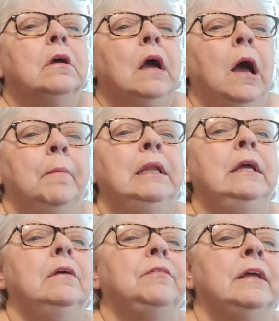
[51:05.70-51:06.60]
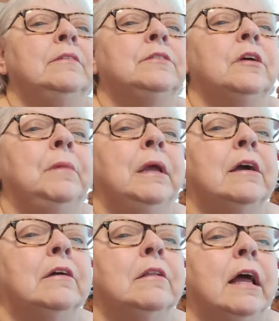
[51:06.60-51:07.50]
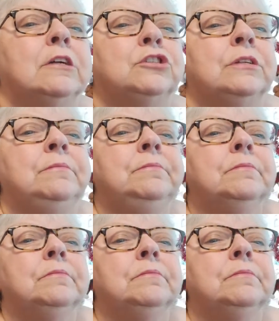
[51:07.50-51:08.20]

How many things make a collection?